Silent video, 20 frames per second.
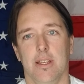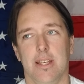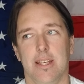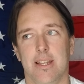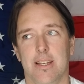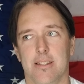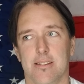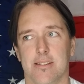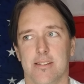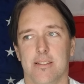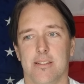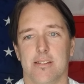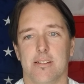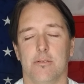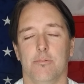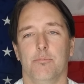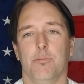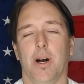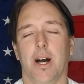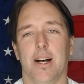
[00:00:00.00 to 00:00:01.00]
isn't
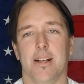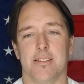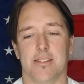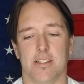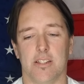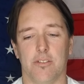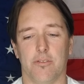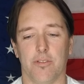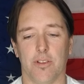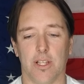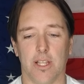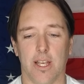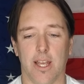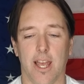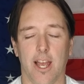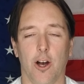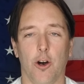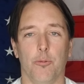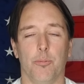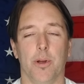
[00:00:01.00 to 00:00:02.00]
positively
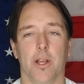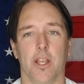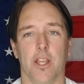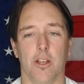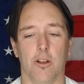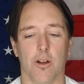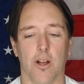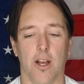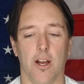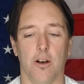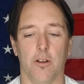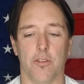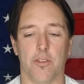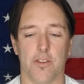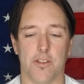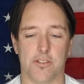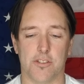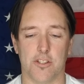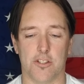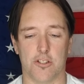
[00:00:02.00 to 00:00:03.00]
helping your health
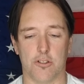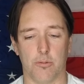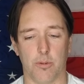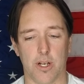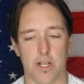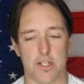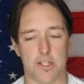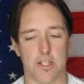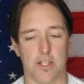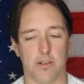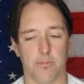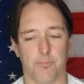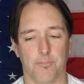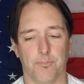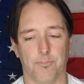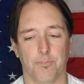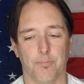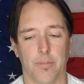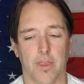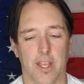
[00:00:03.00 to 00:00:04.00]
situation?
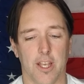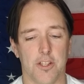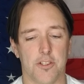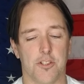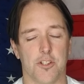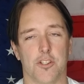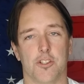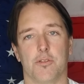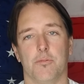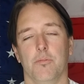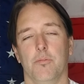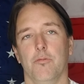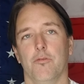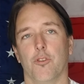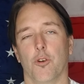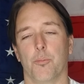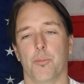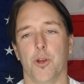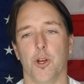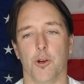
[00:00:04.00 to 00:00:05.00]
It's just
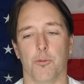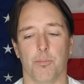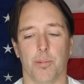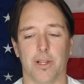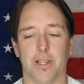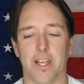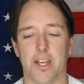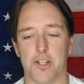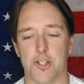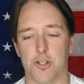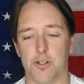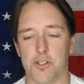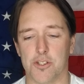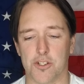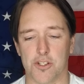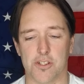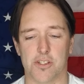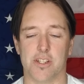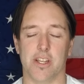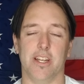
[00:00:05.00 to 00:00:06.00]
for pure pleasure. It's
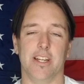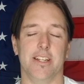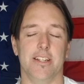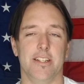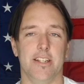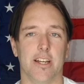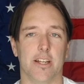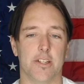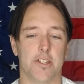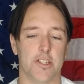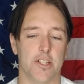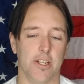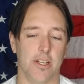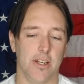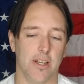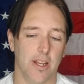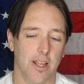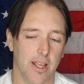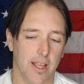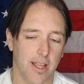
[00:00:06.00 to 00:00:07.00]
just an addiction.
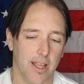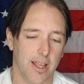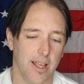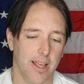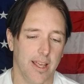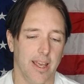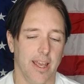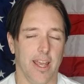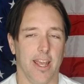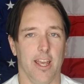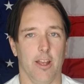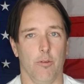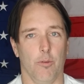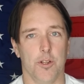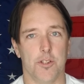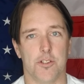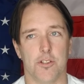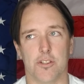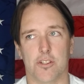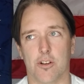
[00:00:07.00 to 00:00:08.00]
And
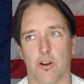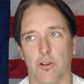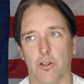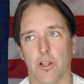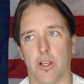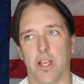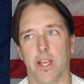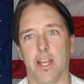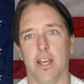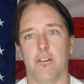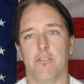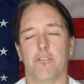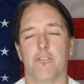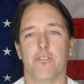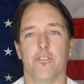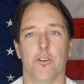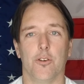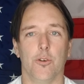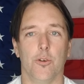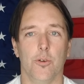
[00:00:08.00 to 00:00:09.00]
once you start looking at
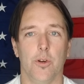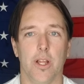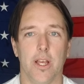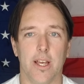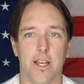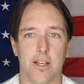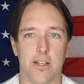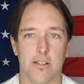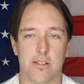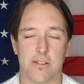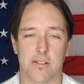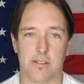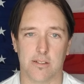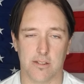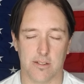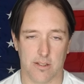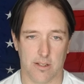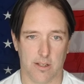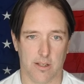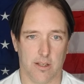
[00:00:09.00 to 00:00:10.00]
food as
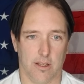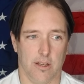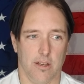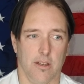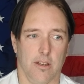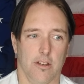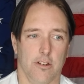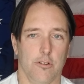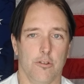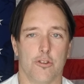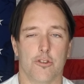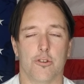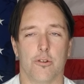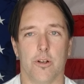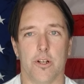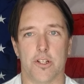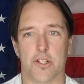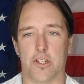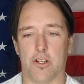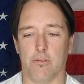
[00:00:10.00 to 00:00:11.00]

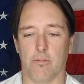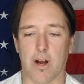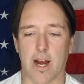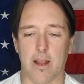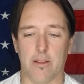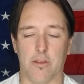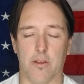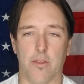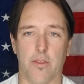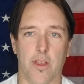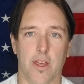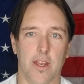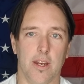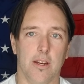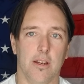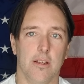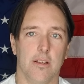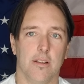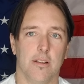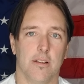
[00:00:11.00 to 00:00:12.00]
nutrition rather
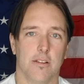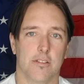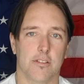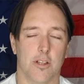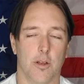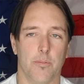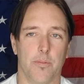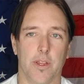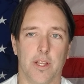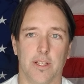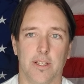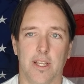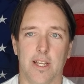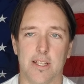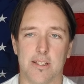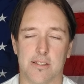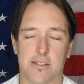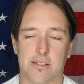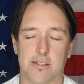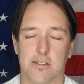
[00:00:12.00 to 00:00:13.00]
than something
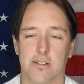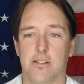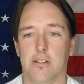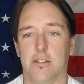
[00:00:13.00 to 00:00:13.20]
that's